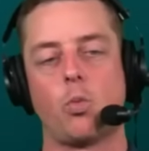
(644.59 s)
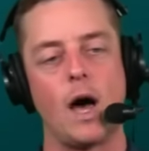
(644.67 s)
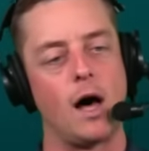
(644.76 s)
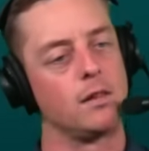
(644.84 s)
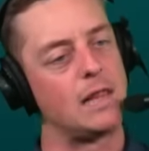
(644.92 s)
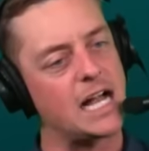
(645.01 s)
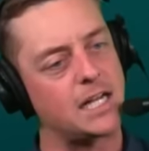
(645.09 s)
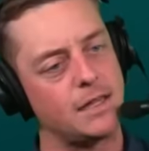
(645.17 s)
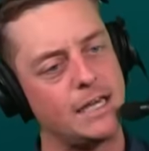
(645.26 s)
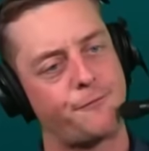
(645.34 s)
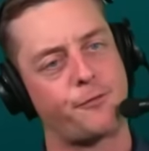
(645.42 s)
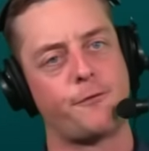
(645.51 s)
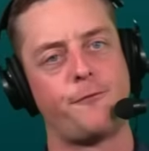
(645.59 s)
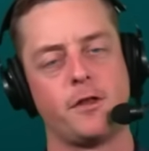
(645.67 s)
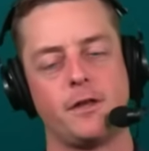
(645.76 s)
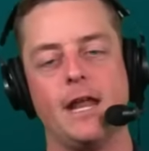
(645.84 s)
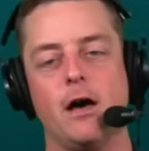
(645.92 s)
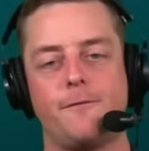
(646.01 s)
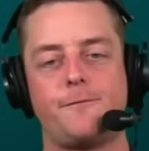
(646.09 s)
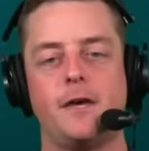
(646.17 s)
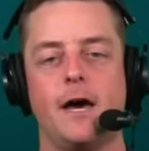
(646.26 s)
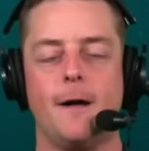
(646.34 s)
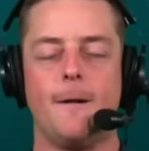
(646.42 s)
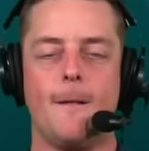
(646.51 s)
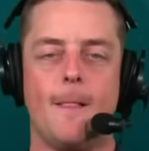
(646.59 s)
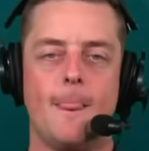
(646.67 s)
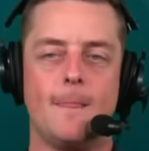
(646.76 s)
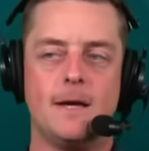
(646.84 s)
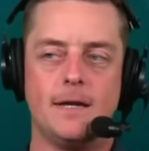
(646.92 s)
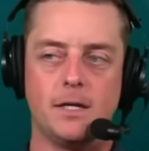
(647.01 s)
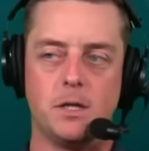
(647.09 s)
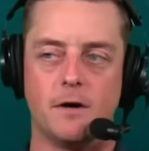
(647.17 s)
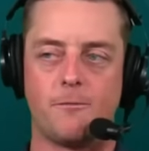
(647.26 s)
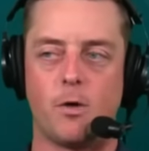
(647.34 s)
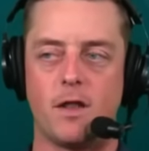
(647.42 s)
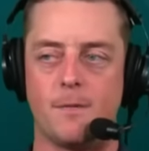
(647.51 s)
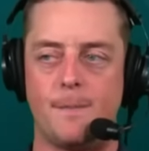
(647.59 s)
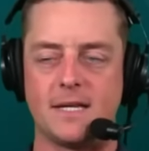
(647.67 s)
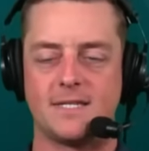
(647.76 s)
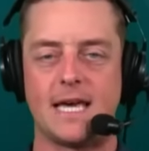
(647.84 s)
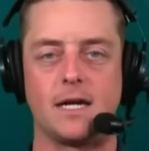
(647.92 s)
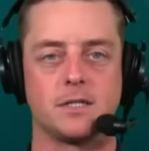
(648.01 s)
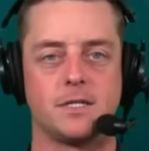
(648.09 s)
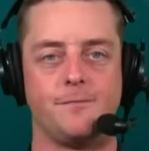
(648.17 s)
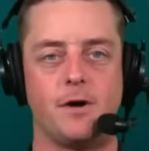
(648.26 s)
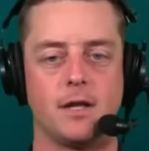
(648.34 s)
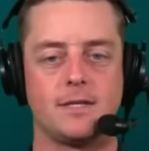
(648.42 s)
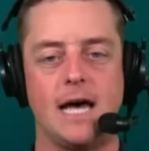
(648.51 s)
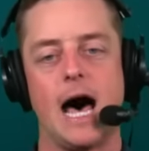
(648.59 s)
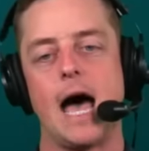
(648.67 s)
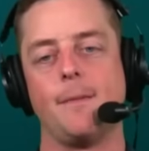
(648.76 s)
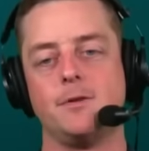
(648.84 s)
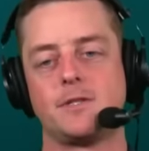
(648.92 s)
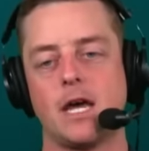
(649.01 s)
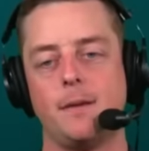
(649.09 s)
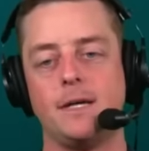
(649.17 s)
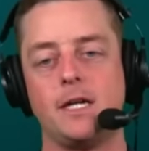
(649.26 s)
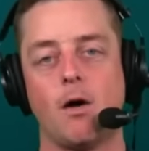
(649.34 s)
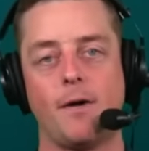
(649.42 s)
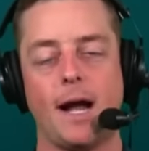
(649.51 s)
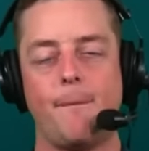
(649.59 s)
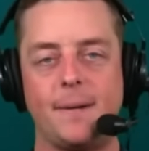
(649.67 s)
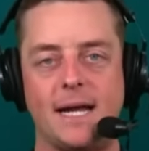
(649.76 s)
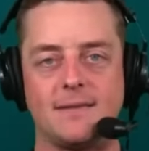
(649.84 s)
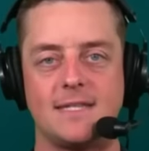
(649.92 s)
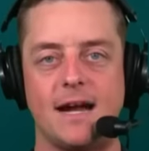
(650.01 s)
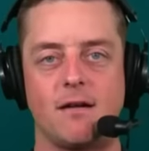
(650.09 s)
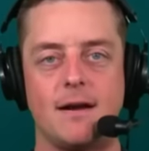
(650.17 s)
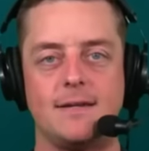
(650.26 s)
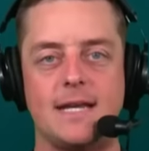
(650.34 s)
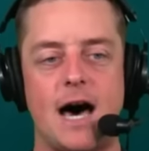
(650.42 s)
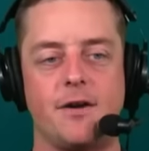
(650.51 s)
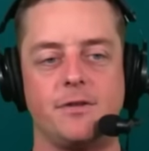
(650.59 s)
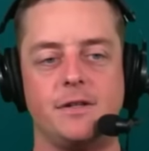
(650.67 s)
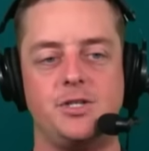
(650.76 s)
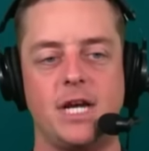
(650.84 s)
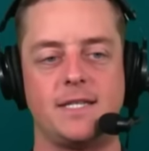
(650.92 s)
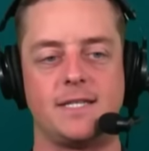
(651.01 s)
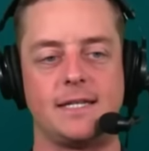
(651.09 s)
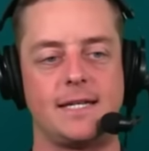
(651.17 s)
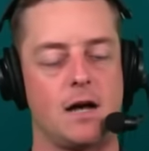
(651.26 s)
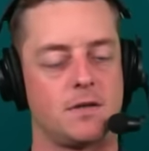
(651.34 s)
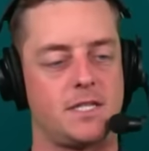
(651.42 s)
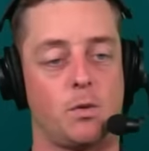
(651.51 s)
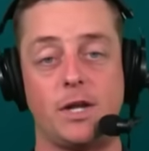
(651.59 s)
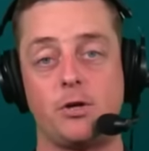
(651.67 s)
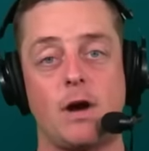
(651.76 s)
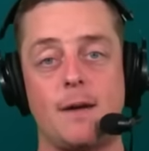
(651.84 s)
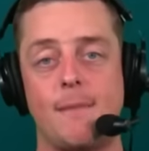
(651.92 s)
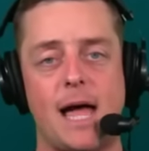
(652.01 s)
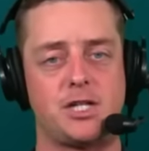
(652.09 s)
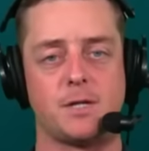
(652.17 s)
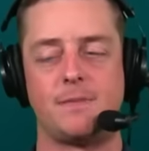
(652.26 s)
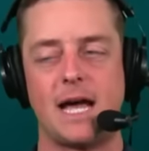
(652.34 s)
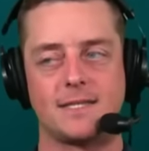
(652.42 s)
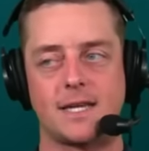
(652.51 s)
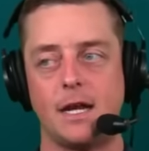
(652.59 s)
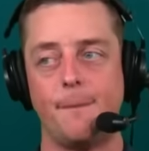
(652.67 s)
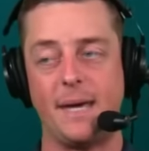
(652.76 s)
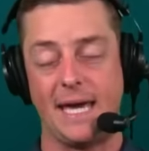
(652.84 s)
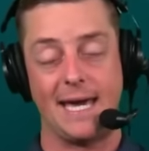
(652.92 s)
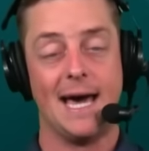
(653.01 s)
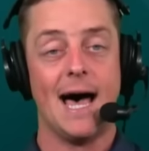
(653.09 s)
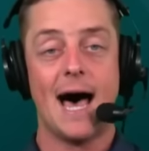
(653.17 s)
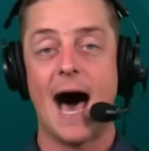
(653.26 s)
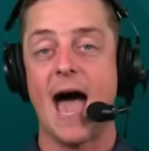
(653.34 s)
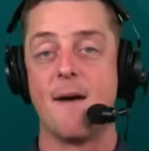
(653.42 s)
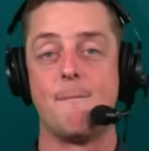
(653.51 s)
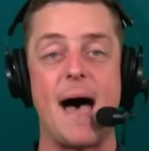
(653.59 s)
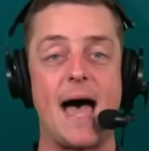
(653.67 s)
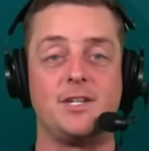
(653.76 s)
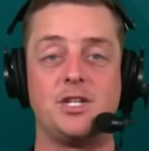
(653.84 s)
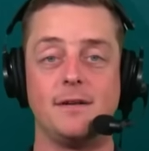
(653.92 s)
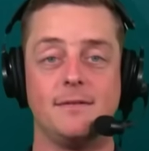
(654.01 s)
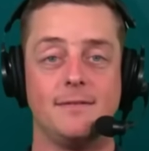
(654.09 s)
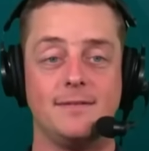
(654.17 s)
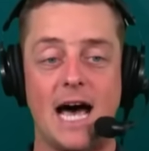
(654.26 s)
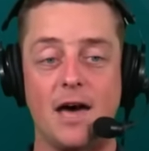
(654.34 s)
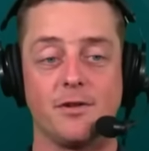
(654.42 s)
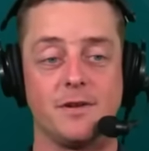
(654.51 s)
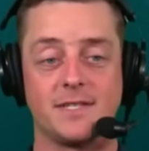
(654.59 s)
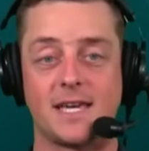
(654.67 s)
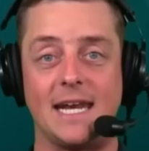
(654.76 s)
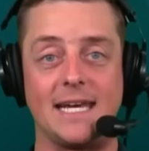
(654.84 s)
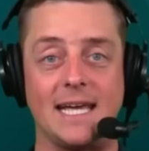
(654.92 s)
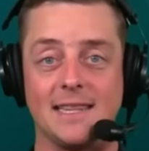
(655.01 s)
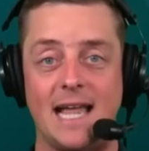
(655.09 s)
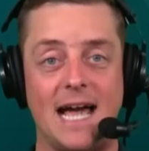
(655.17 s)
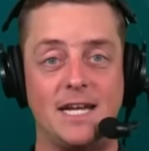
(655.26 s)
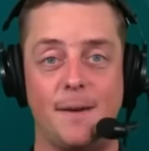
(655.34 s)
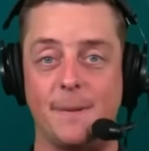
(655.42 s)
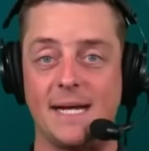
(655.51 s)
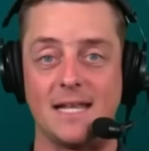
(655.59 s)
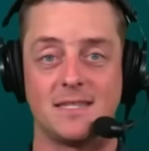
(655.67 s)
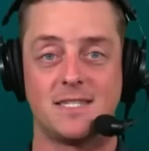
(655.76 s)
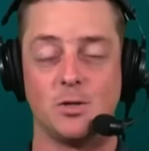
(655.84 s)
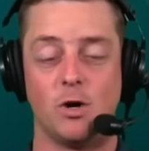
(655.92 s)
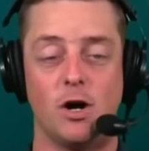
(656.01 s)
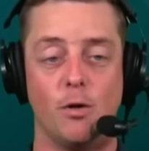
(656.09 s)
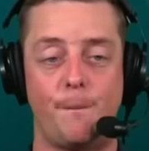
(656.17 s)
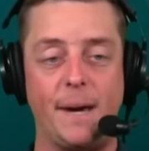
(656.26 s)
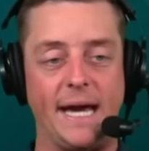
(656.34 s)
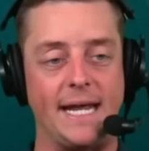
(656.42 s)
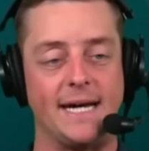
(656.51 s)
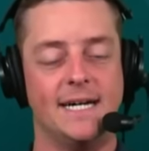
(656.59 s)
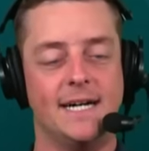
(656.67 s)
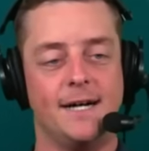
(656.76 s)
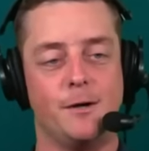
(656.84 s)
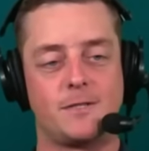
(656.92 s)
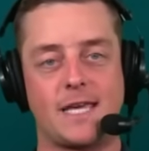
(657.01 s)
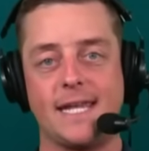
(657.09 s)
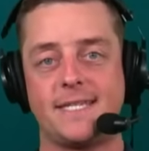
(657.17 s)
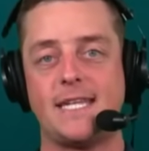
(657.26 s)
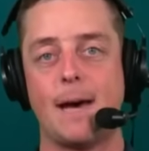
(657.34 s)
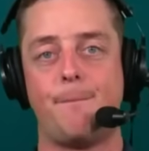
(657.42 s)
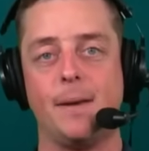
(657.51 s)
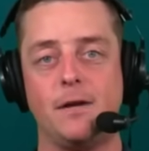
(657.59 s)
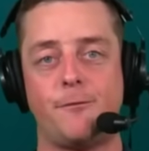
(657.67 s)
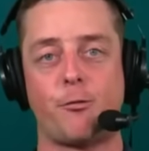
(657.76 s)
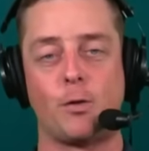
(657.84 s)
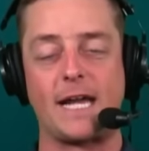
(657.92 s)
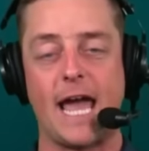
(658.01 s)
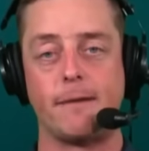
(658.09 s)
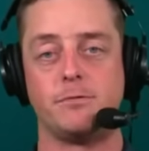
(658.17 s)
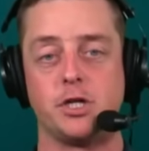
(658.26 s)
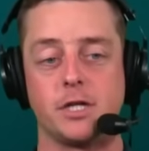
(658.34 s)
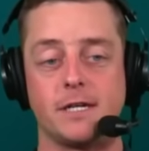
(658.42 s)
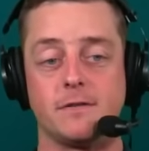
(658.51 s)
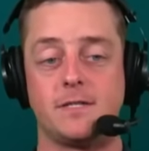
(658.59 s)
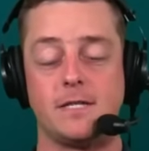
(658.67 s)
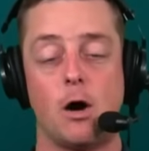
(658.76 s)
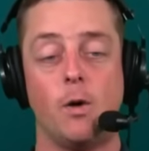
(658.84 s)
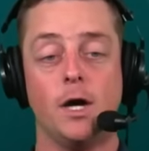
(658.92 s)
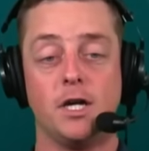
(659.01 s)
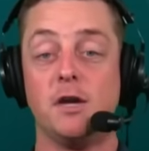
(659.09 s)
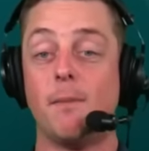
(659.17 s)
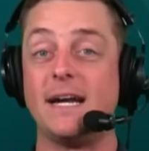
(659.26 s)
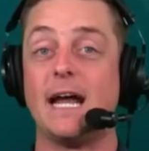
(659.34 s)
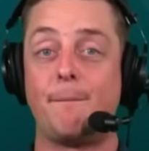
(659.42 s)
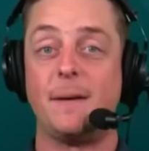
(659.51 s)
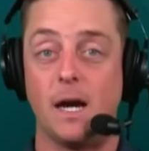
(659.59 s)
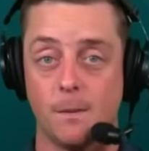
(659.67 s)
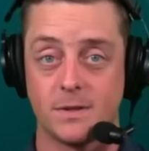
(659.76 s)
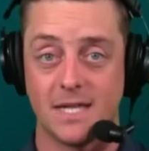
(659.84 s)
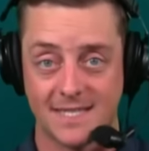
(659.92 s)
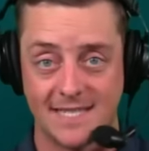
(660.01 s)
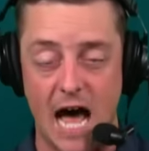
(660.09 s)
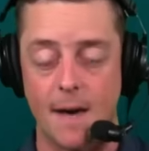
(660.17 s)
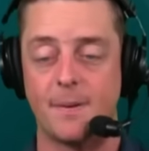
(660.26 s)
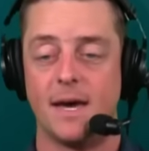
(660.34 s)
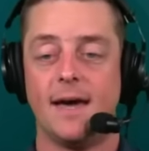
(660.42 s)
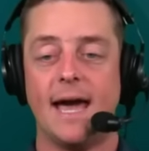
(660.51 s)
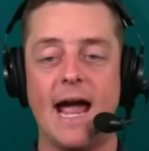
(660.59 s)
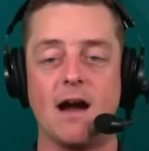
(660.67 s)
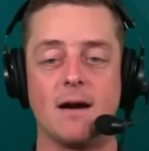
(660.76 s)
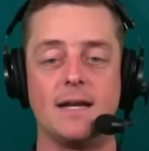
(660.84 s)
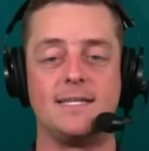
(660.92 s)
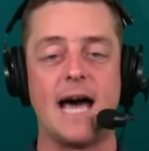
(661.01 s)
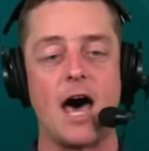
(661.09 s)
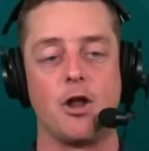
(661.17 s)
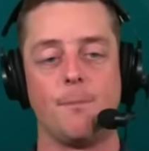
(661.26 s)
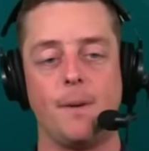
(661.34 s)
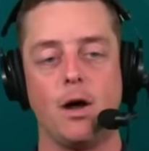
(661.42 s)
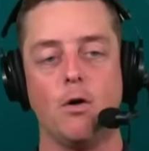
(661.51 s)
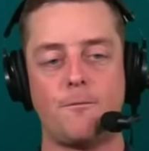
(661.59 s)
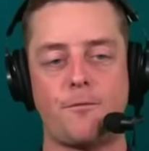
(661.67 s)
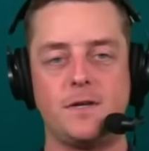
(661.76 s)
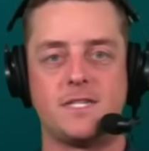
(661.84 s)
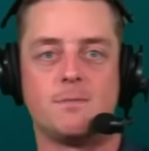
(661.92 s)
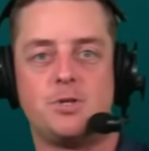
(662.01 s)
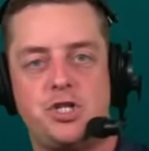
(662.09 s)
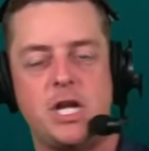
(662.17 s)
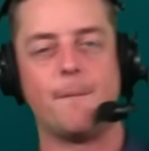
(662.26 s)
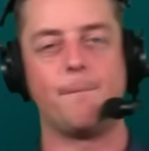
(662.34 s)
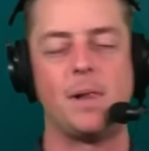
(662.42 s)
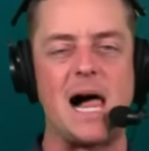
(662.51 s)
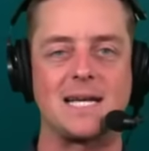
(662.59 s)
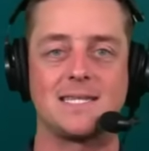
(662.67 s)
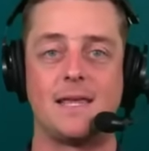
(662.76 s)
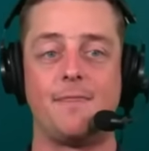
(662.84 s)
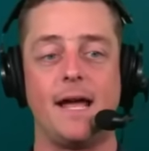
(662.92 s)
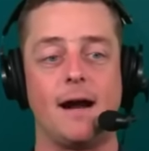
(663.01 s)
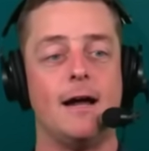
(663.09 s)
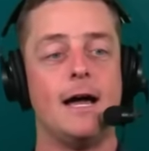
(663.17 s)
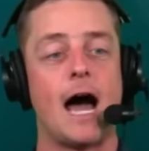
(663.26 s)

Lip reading: Well, luckily for Philadelphia, you have one of the best centers of all time who's going to be going up against Aaron Donald and Jason Kelce. What a great matchup that's going to be. I imagine Donald is going to get lined up against Sua Opeta, who's going to step in for Cam Jurgens. So you might not be able to stop Aaron Donald, but hopefully some chip blocks in there.